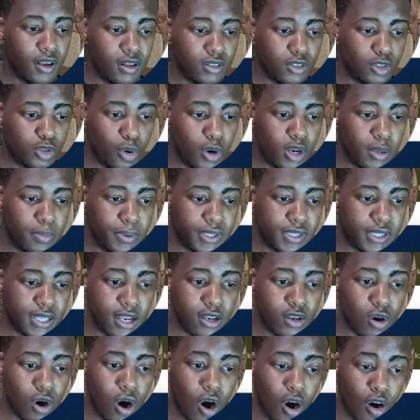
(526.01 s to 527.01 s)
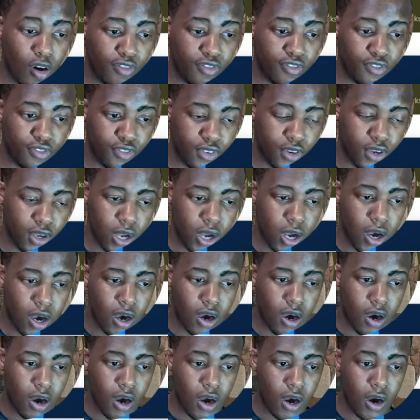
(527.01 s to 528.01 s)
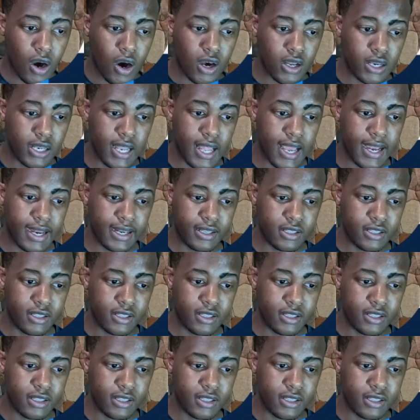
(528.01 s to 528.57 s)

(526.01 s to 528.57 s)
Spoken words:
20% off online